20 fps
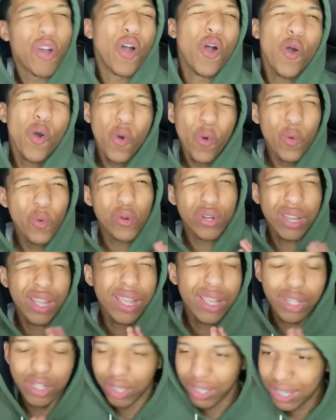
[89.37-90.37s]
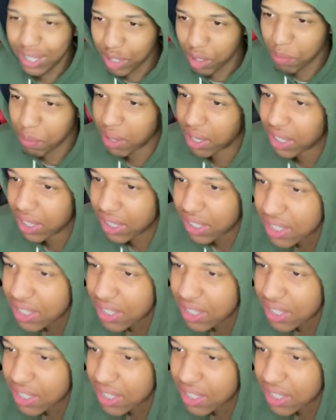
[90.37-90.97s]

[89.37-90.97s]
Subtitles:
whole day later, my nigga,